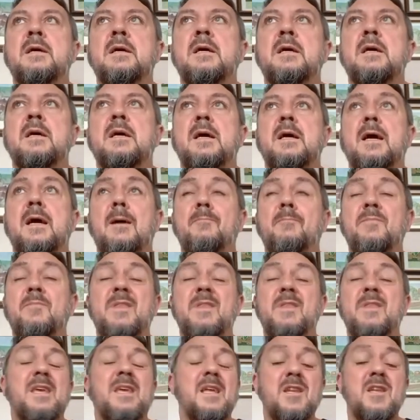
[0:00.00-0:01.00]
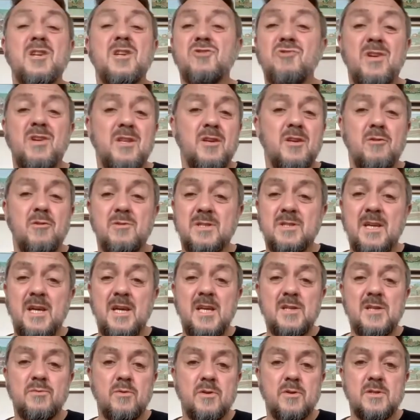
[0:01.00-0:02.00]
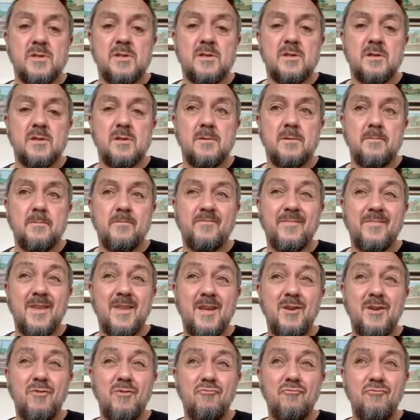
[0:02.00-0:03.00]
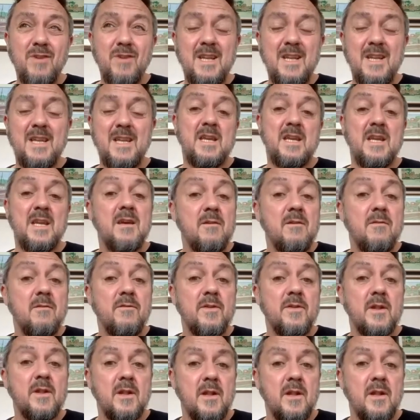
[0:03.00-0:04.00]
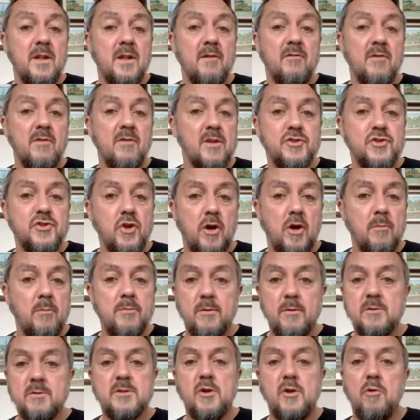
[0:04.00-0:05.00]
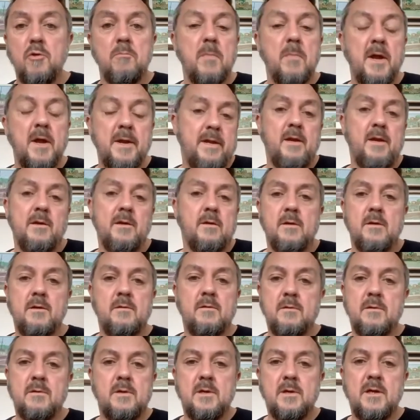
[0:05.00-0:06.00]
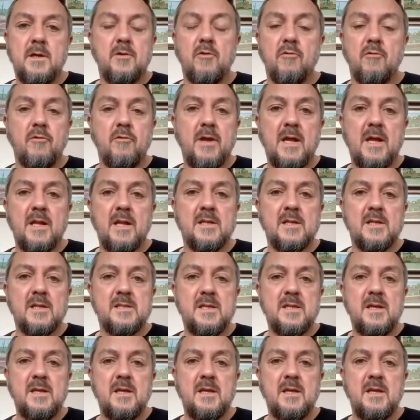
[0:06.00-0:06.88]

time. The industry in those days was, you really did it for the love of the job. There was no money, in all reality.